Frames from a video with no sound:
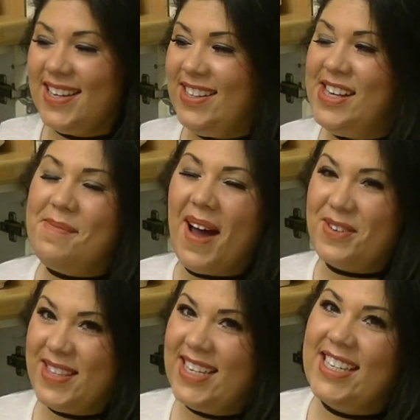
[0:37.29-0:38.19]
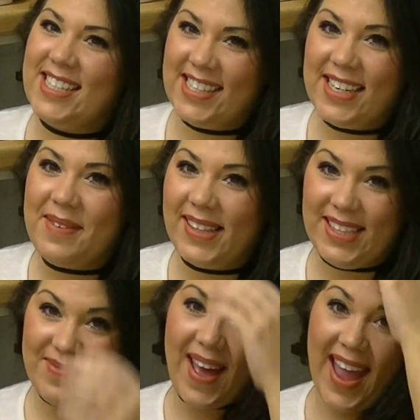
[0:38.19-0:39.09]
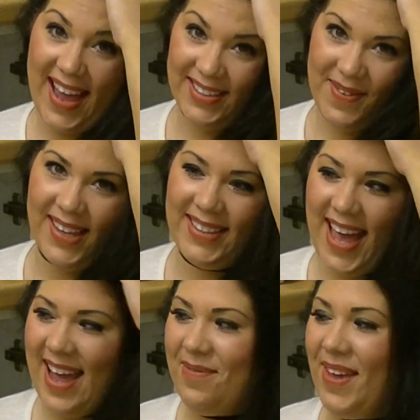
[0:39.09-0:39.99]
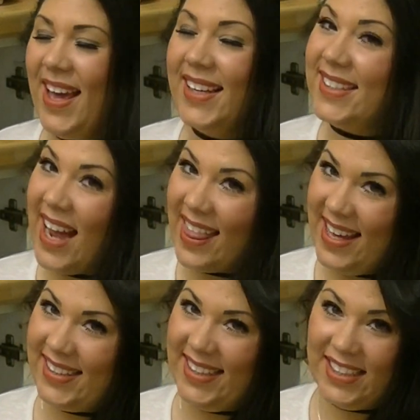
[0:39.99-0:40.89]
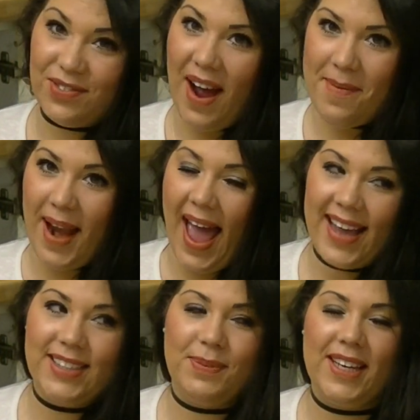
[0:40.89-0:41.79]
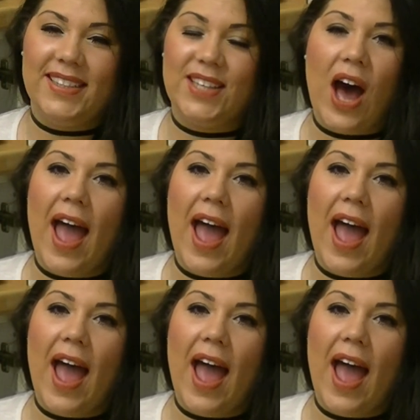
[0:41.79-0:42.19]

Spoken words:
You might all think it doesn't look messy, but it is messy because nothing's in its right place because